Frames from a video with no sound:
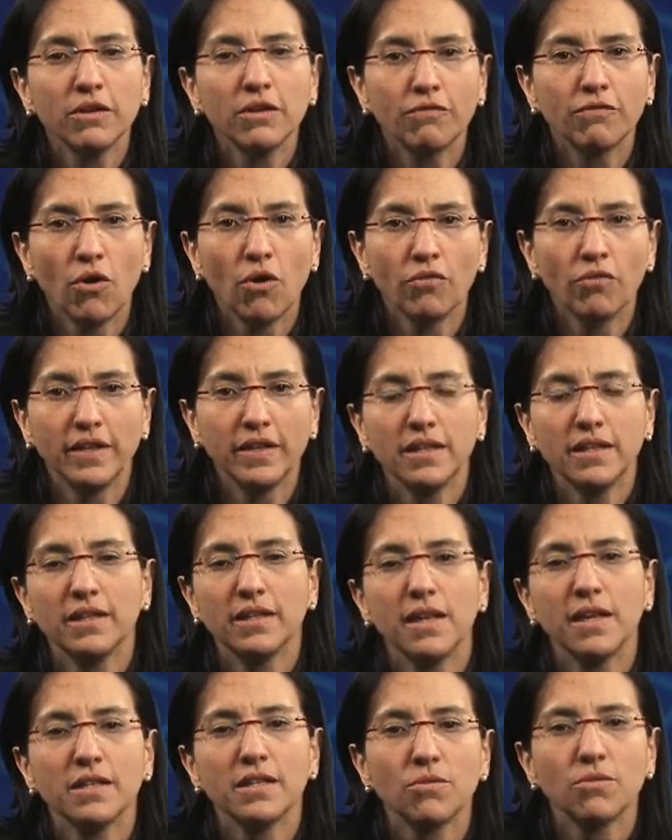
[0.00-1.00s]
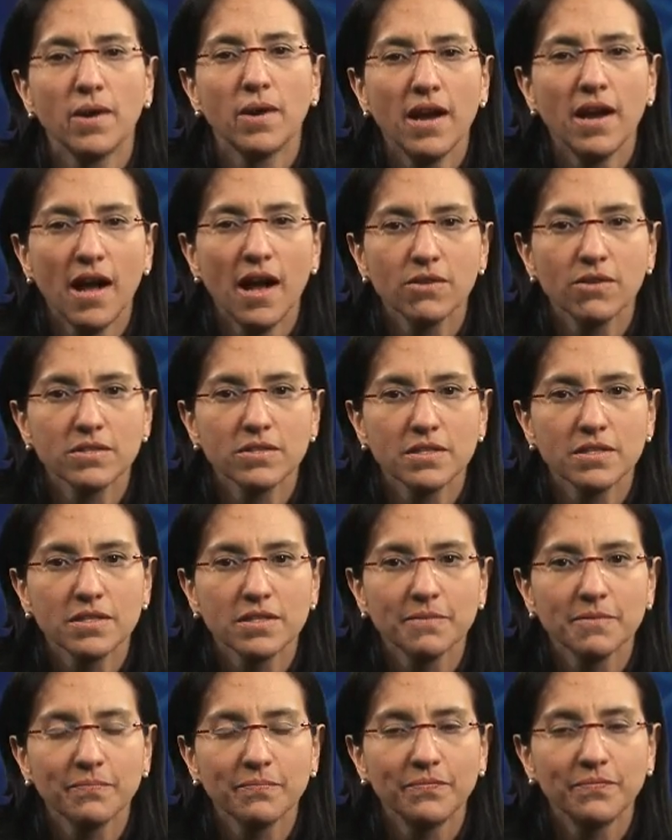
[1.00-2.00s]
involving the data
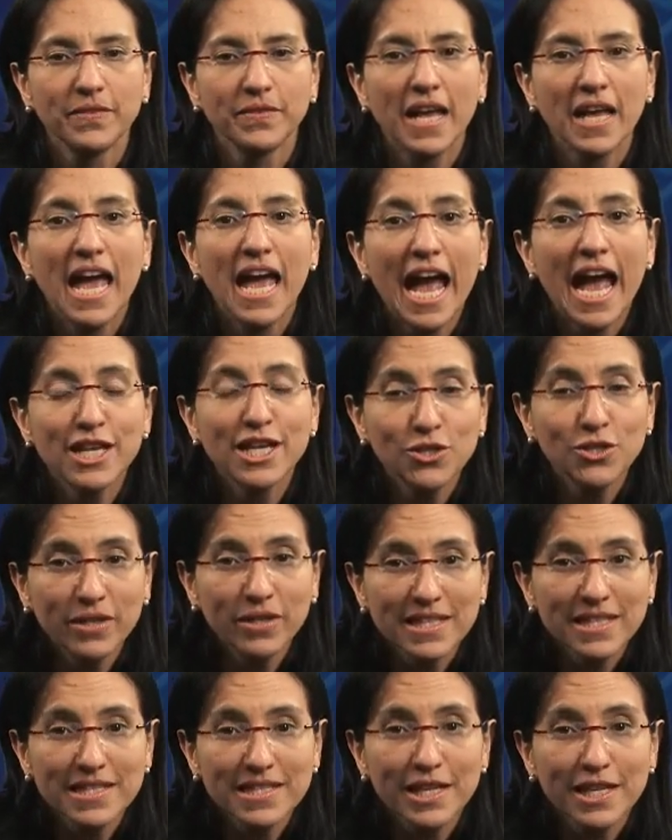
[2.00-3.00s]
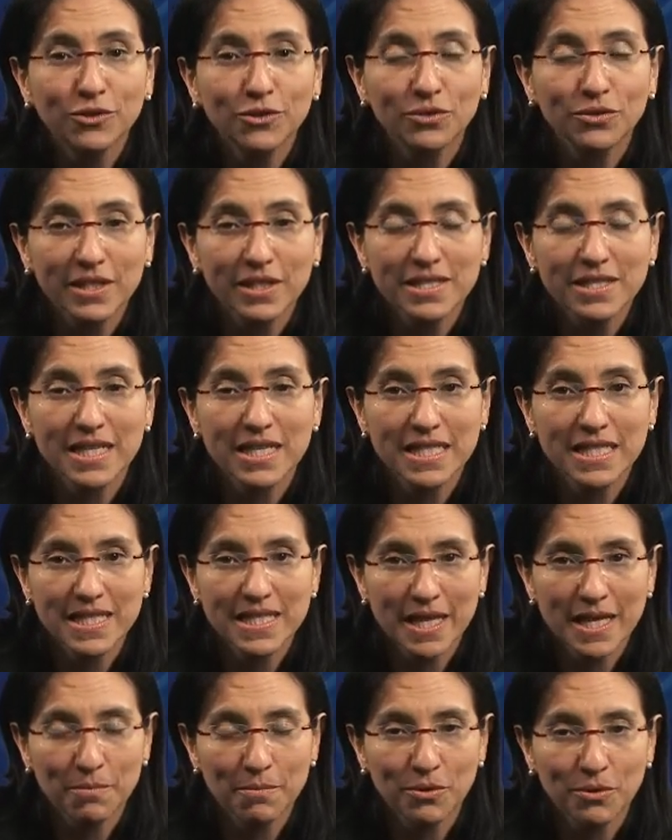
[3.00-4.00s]
warehouses. As you can see through these
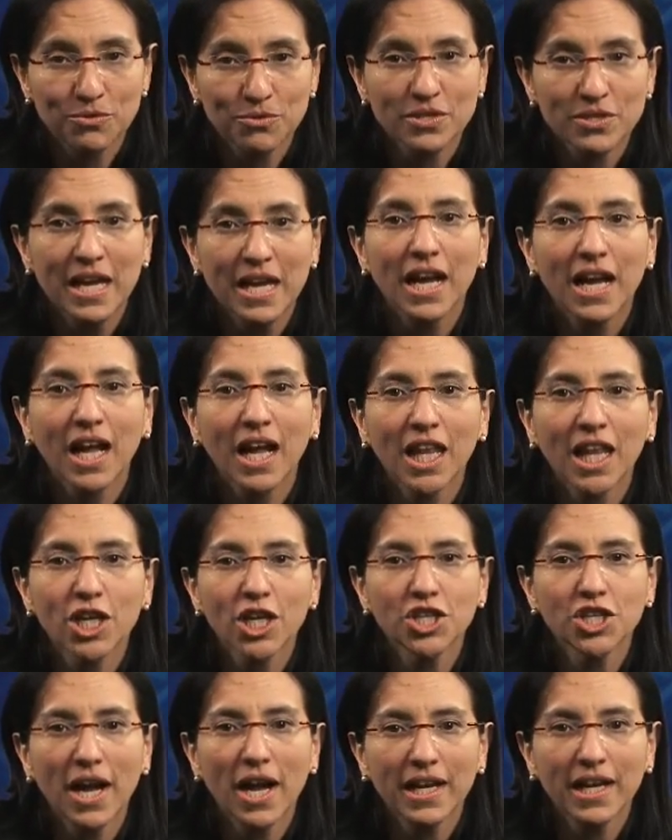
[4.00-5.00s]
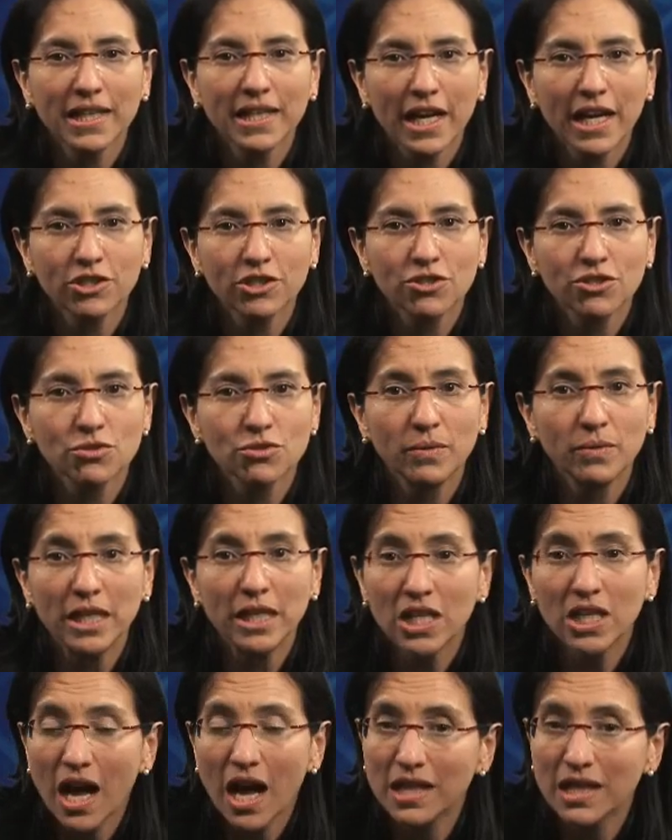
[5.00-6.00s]
examples, cluster architectures
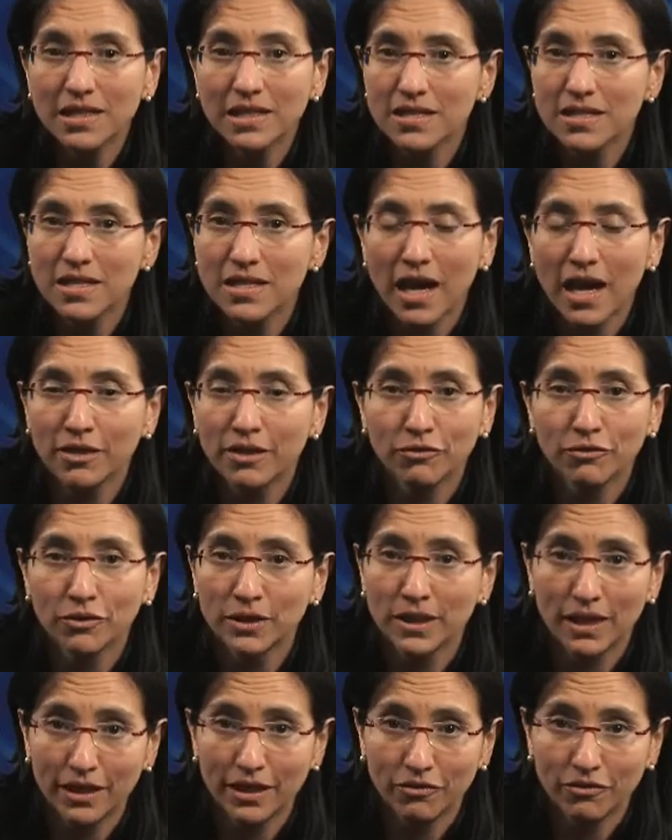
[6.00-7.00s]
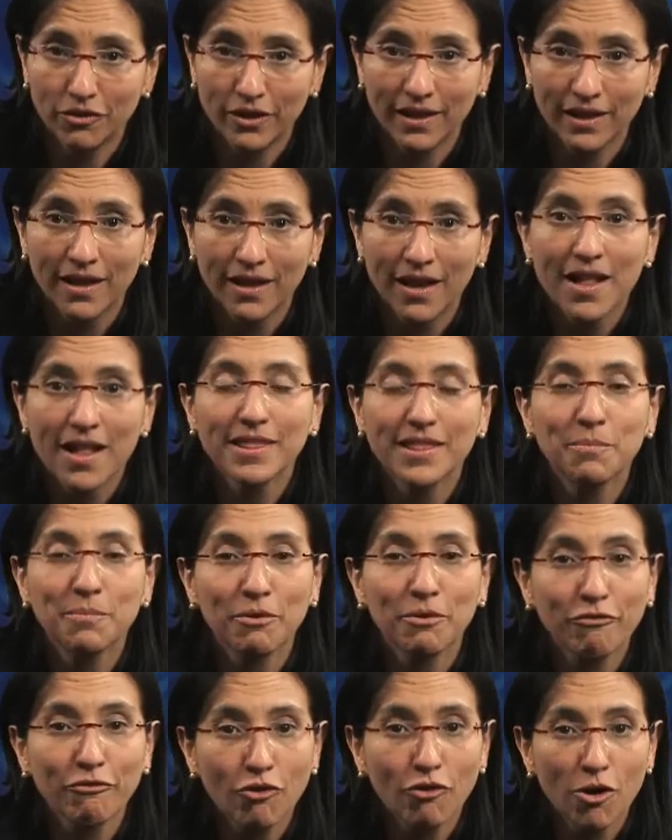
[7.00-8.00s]
were not designed for delivering the
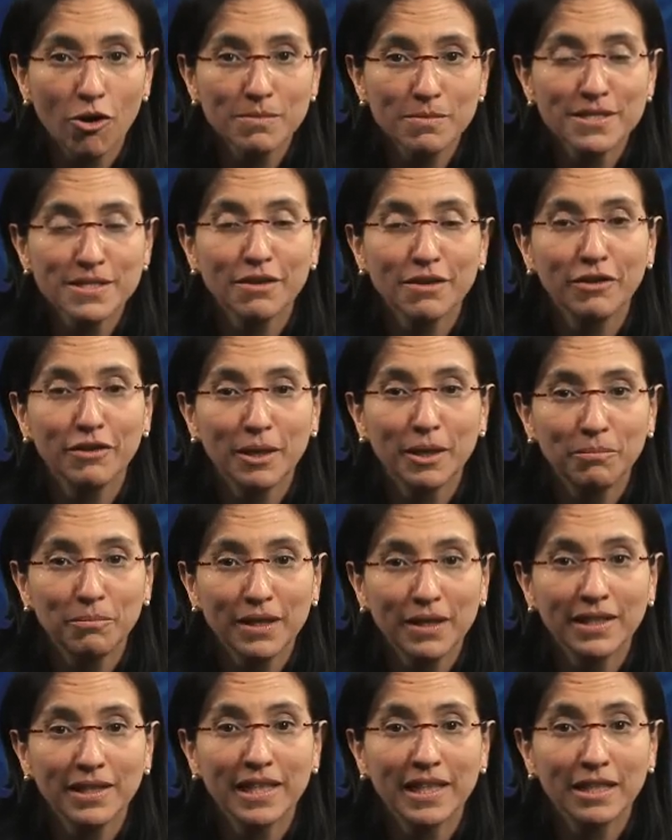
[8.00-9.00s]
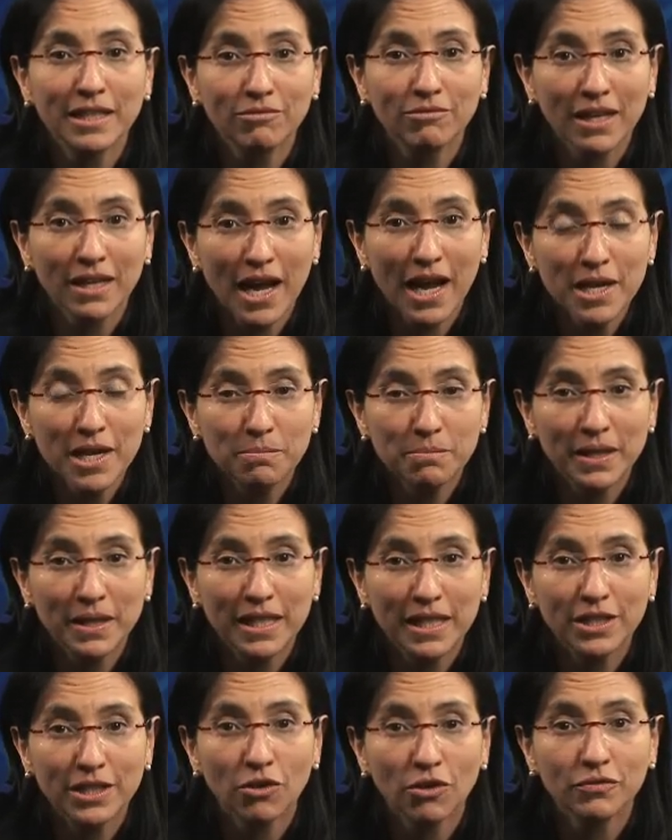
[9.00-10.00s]
performance, availability, and
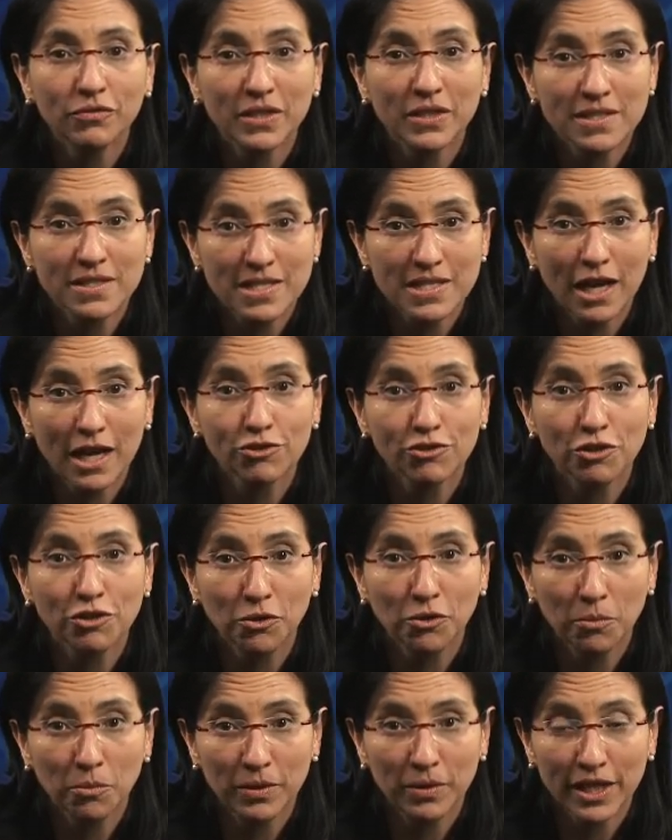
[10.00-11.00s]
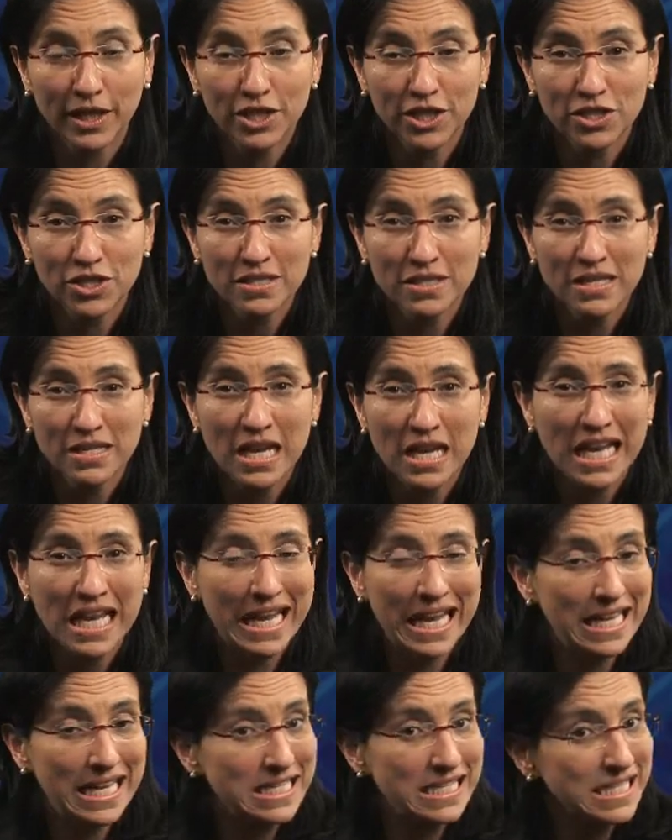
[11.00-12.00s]
reliability of transactional operations,
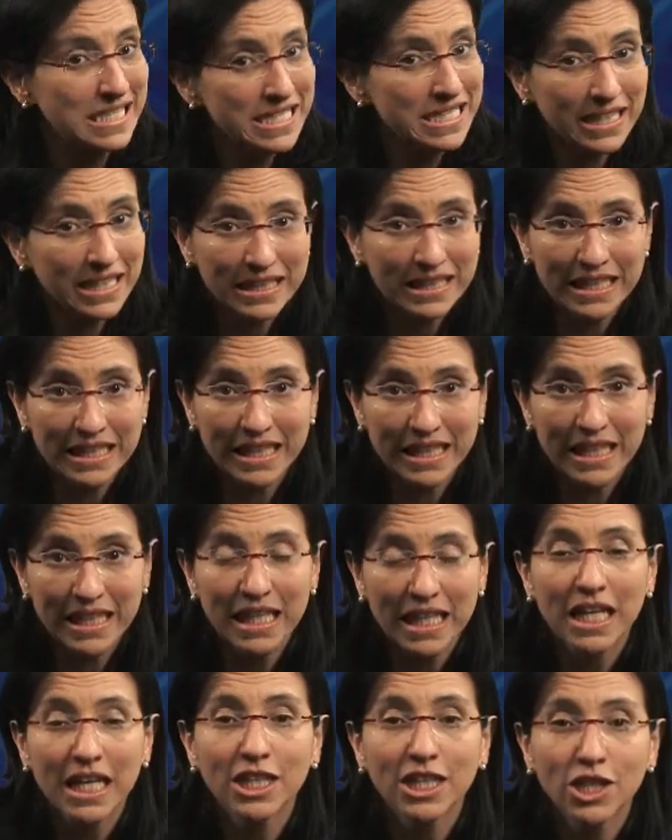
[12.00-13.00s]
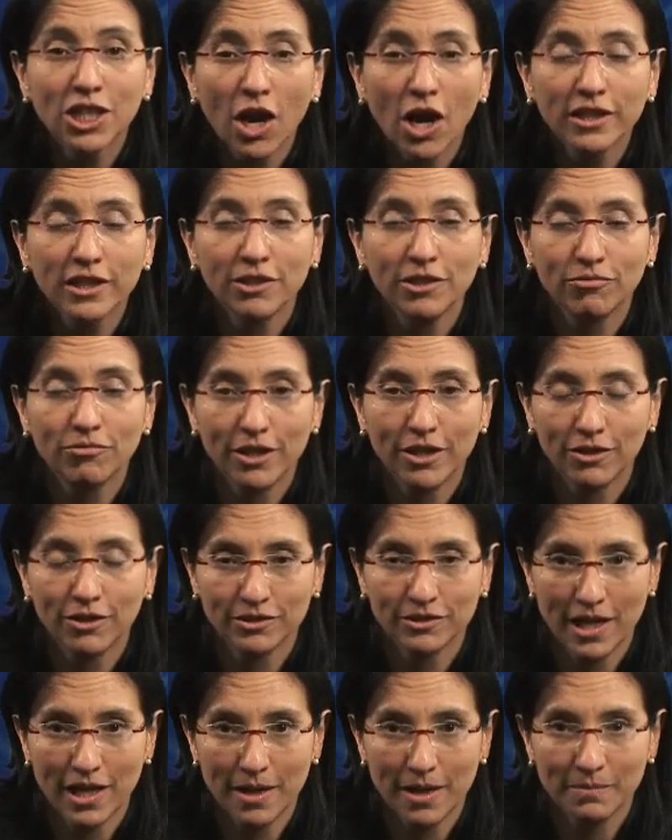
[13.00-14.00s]
and certainly not in
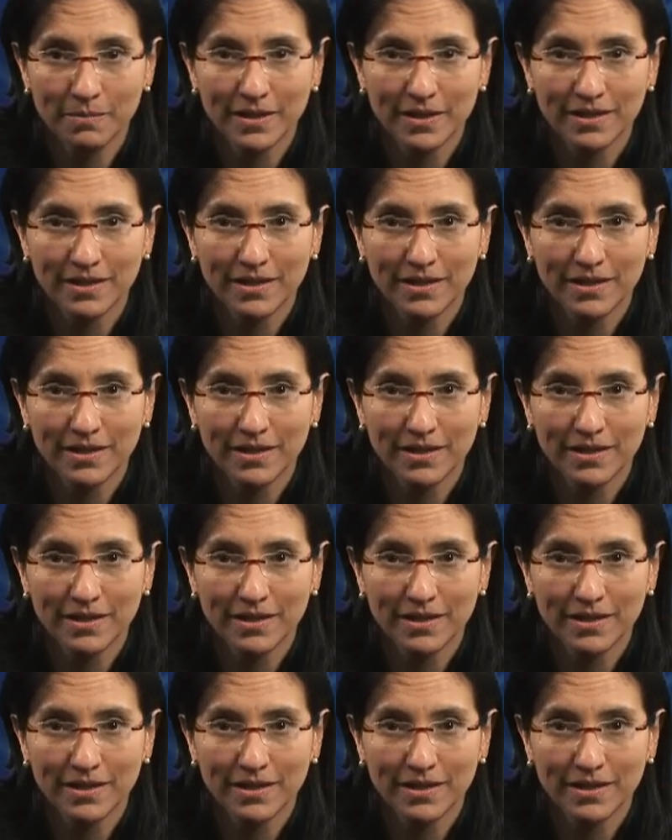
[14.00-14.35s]
real time.